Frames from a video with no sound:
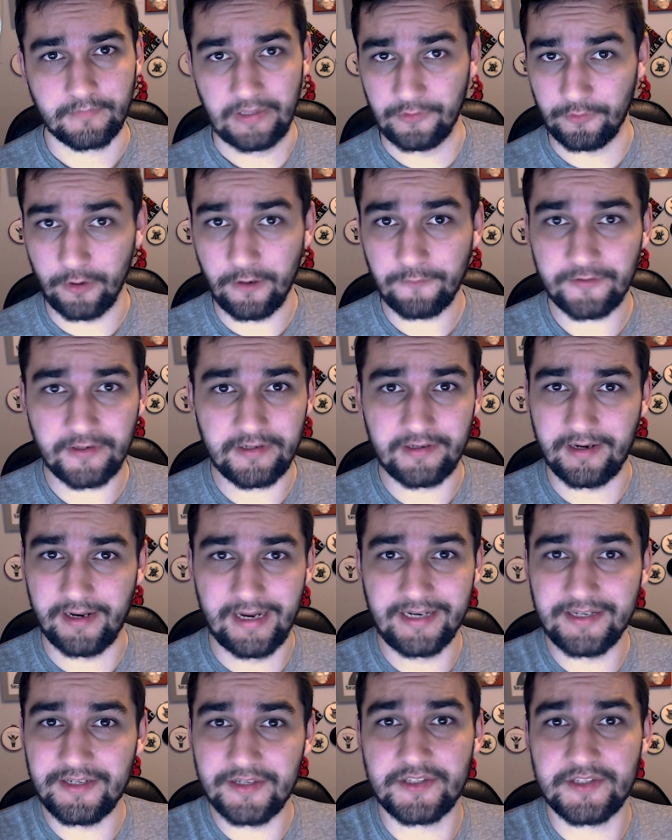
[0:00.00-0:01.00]
and they're often
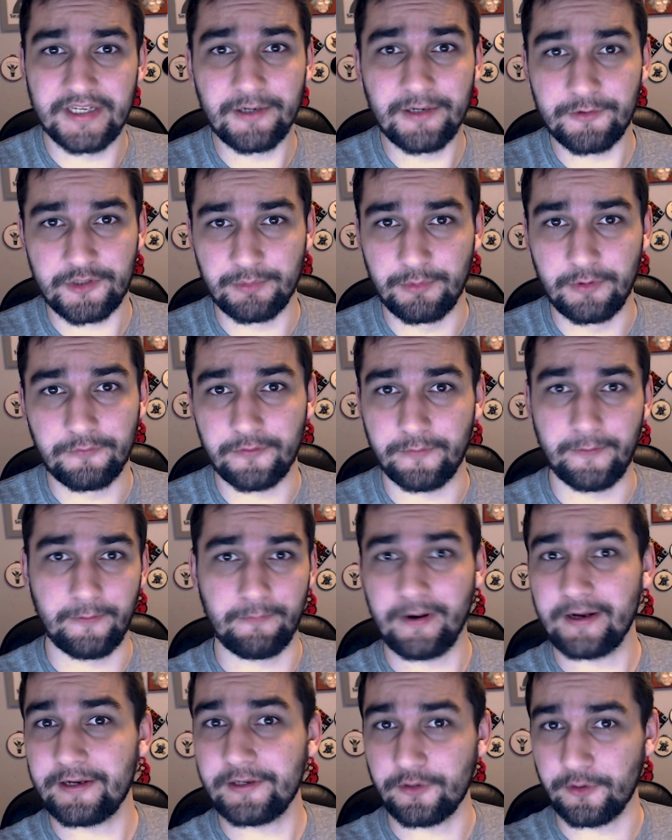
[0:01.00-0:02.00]
indistinguishable from a
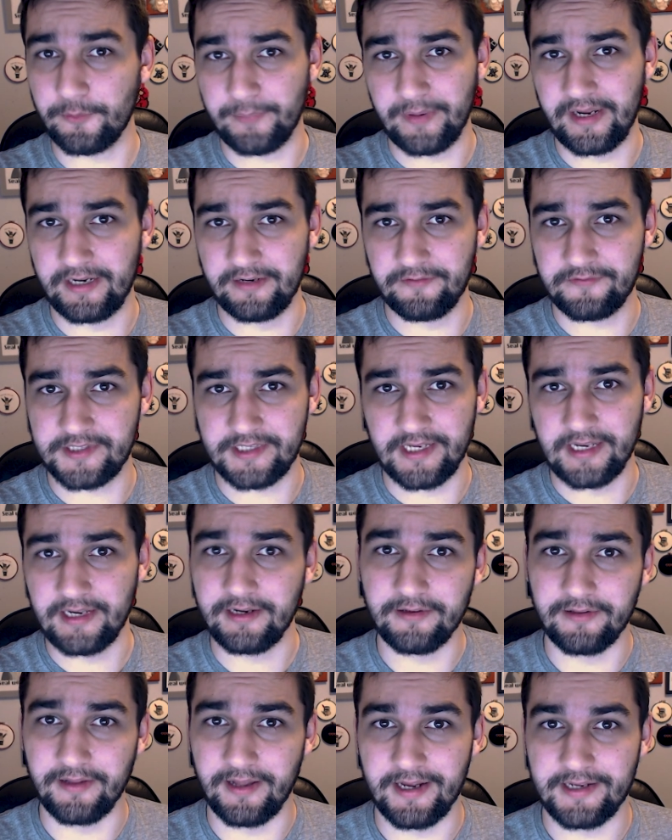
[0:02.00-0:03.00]
regular pane of
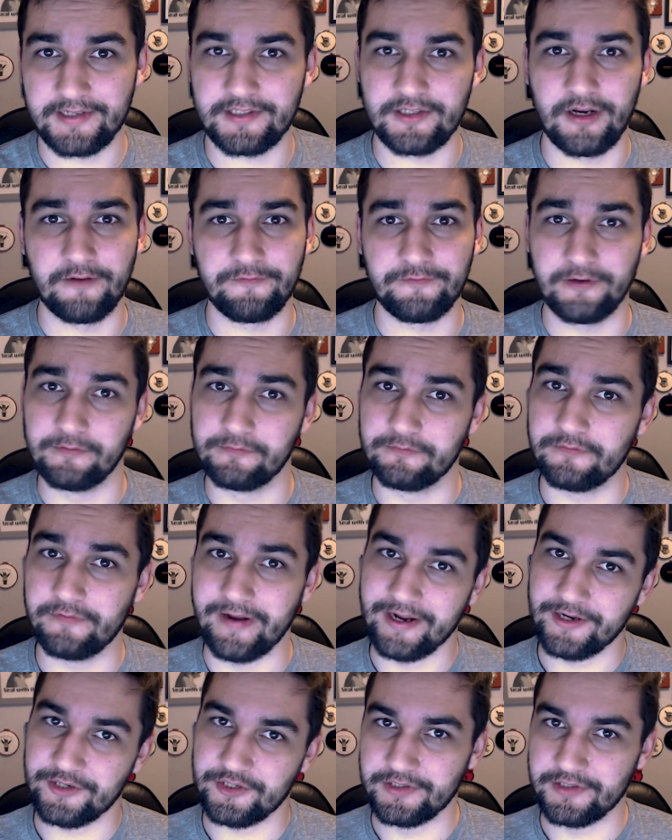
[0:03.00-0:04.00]
stained glass, often
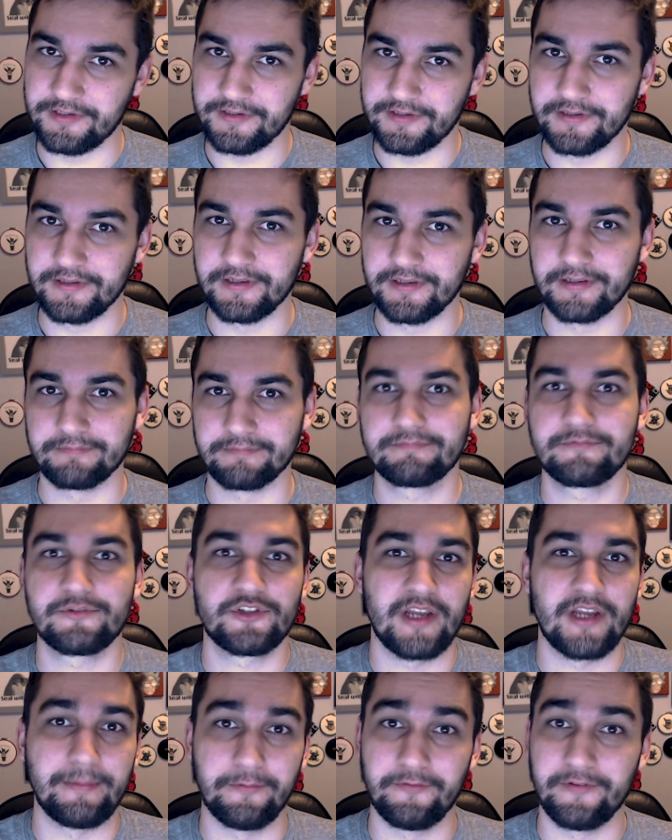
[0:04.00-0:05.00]
fashioned in the
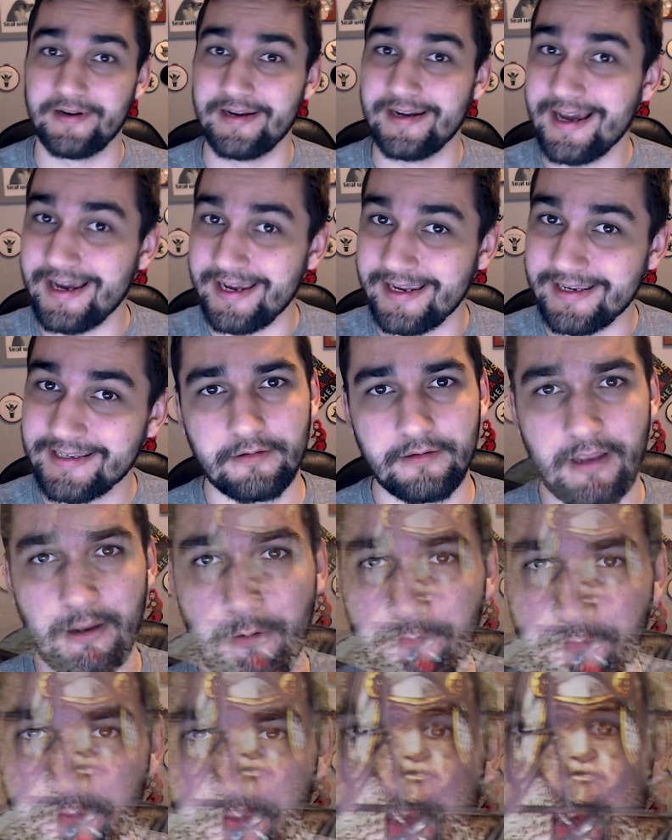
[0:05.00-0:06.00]
shape of a knight.
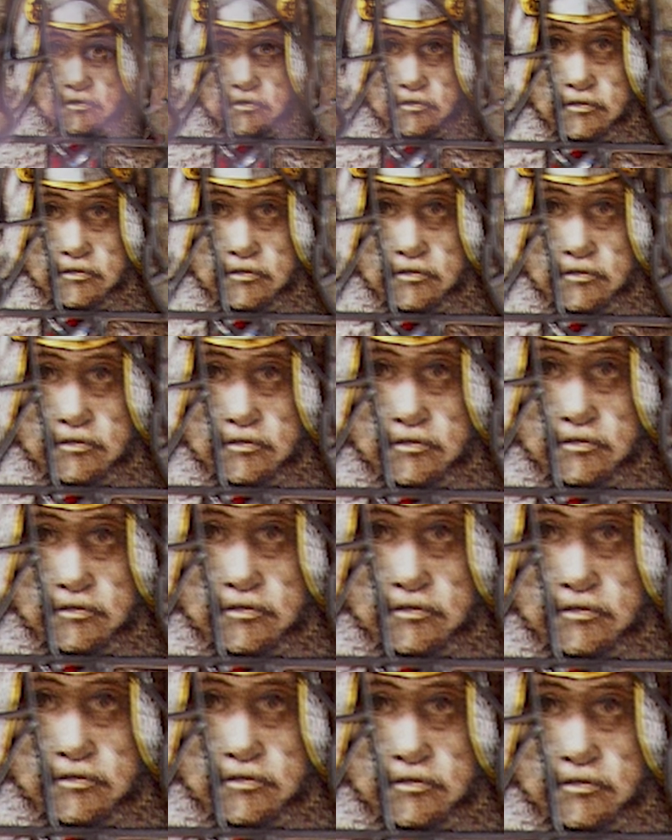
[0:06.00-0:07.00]
However, these
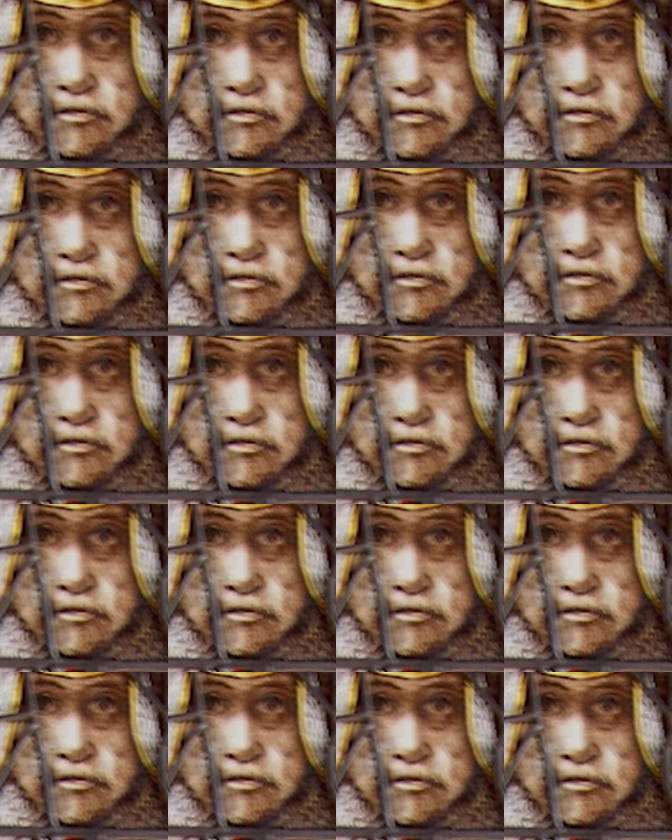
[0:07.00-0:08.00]
knights come to
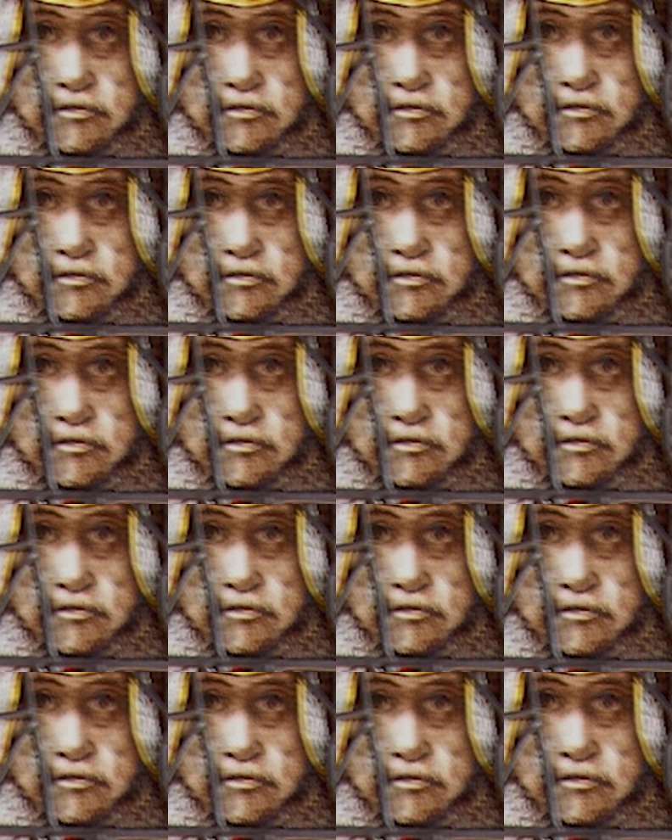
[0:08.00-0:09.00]
life right out of the
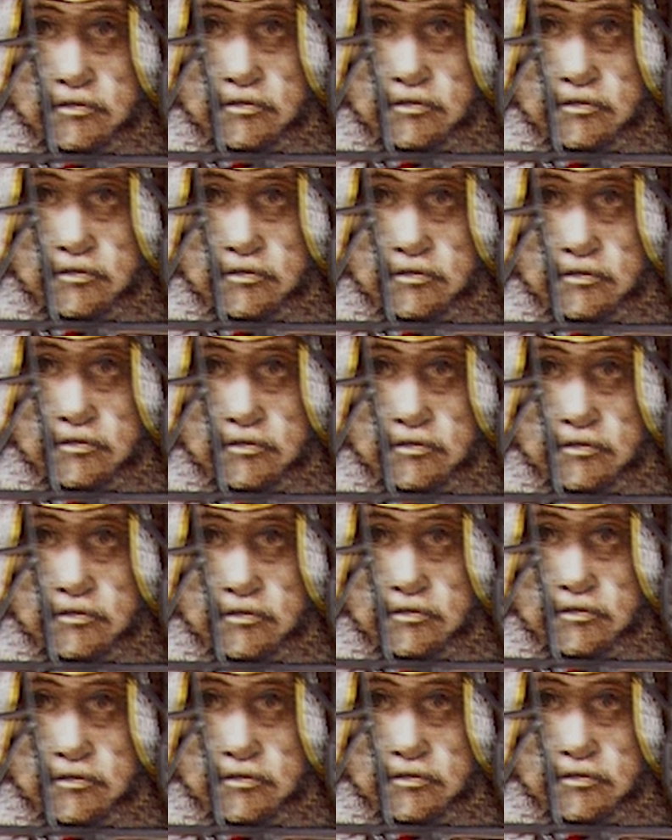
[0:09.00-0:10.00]
stained glass window
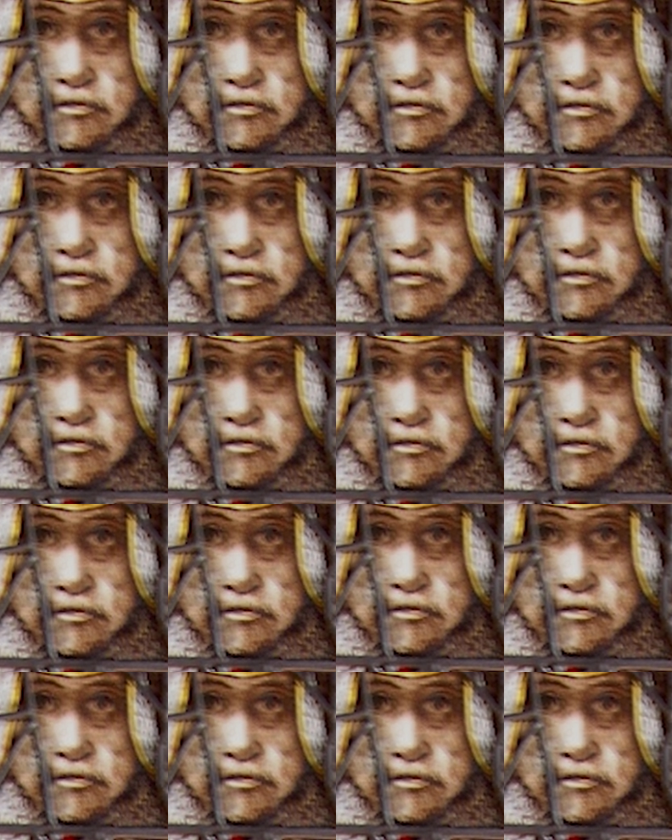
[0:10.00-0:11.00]
pane, often under
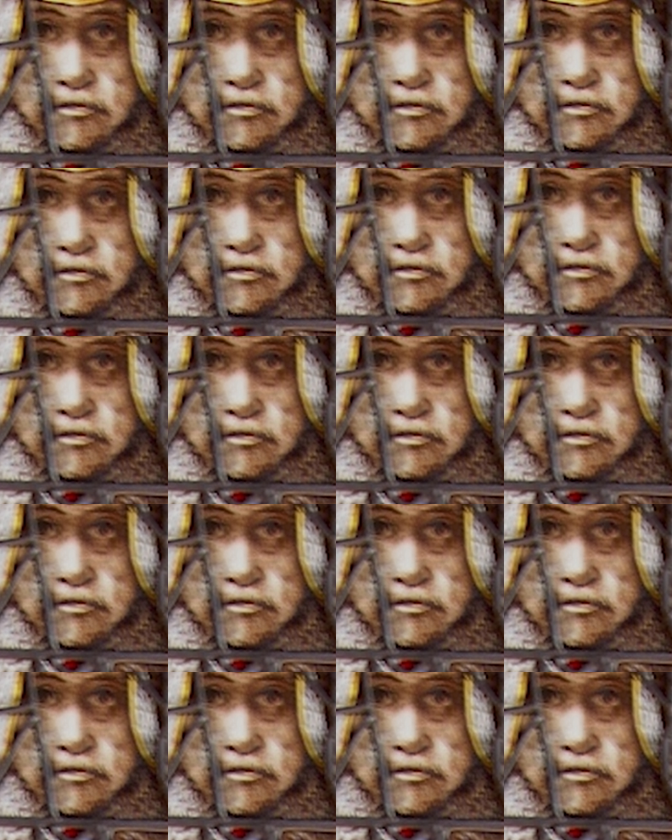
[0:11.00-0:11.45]
the control of some